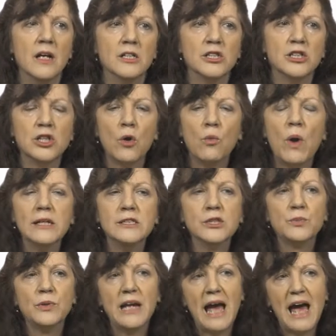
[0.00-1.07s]
So
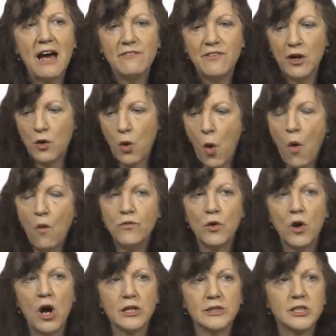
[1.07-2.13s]
once we have our
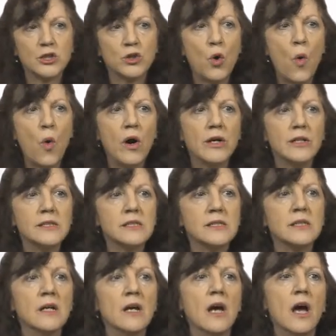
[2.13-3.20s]
overall
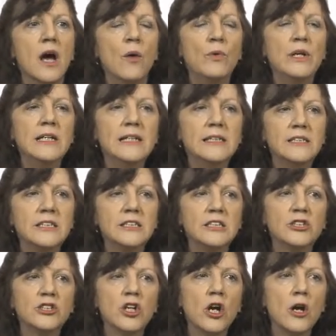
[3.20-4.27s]
scores, we need to
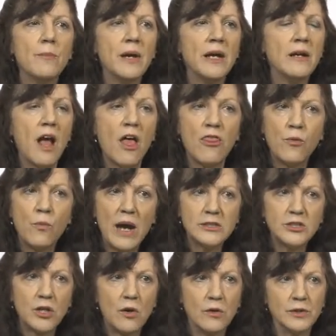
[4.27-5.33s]
determine
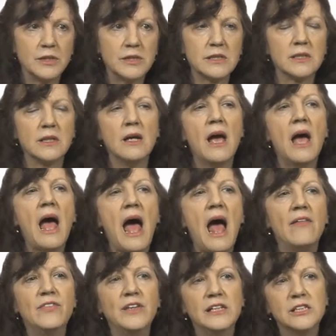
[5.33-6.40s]
thresholds.
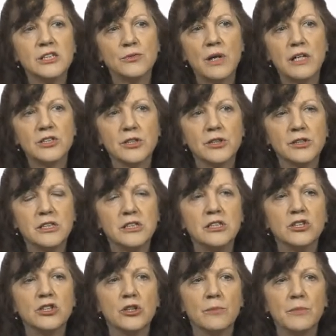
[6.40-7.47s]
And these thresholds
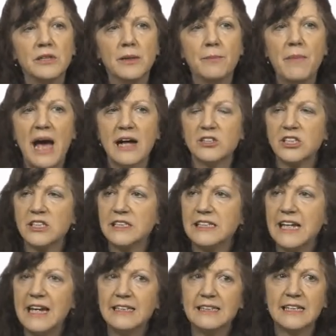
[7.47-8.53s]
determine the match
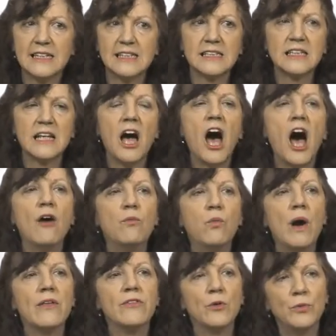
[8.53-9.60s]
status of
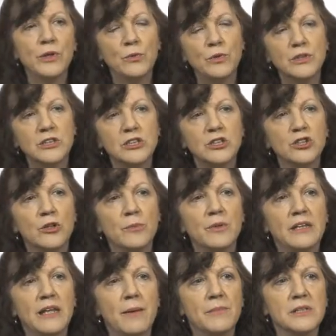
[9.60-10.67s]
whether we will
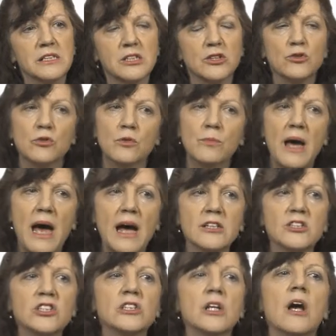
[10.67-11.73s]
determine them as a true
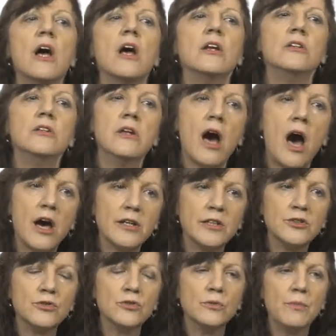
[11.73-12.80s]
match, not a
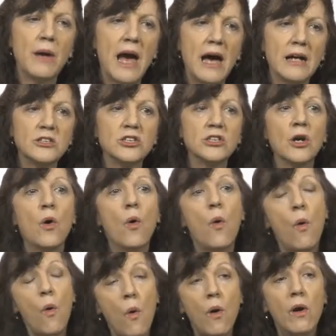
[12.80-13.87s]
true match,
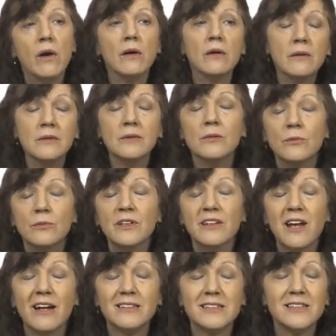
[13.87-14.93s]
or we're
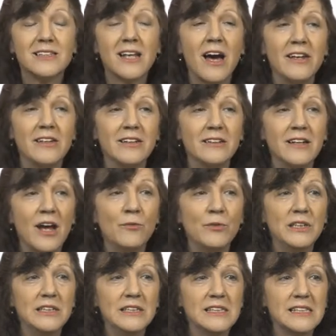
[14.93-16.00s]
not decided and we
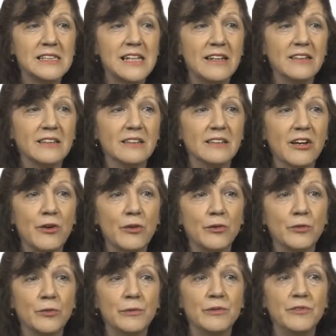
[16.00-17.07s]
need to send to
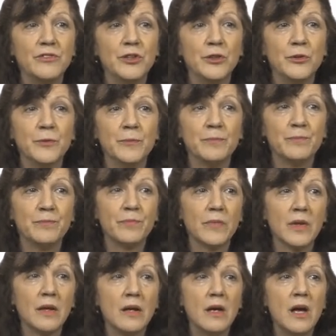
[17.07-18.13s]
clerical review.
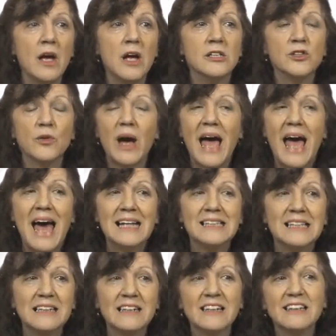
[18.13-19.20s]
So as
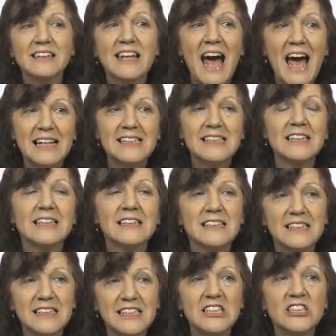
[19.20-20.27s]
in classic
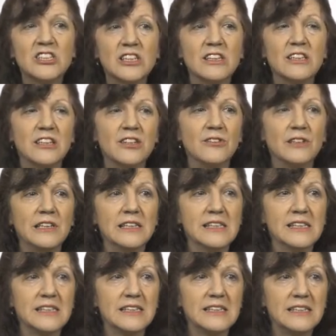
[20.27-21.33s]
decision theory and
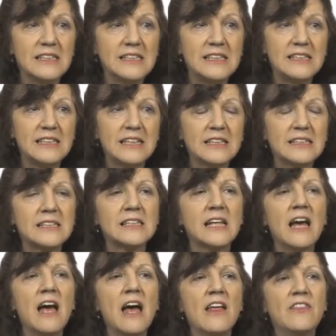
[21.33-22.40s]
statistics,
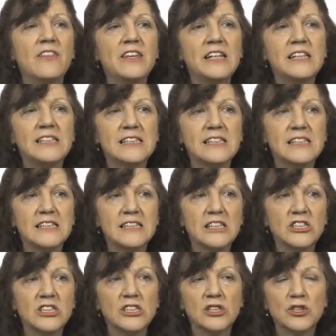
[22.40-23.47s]
these
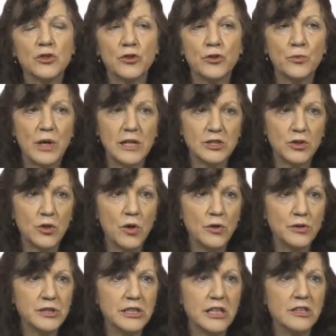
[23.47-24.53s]
decisions or
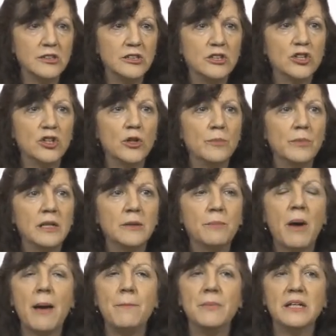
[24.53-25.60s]
thresholds are determined
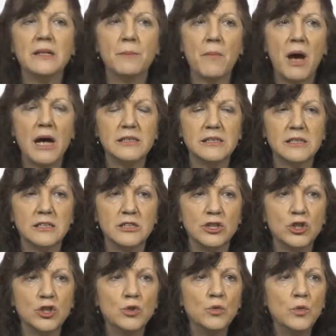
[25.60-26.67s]
by minimizing
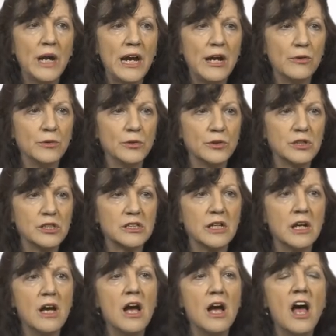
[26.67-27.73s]
two errors,
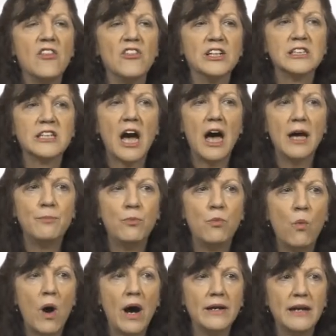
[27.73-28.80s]
the type
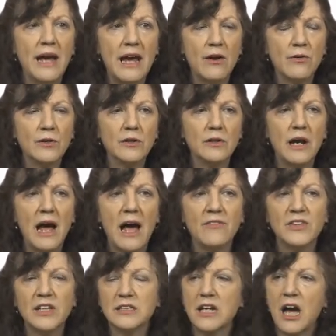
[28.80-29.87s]
1 error
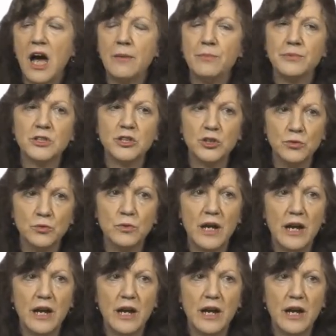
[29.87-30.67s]
and the type 2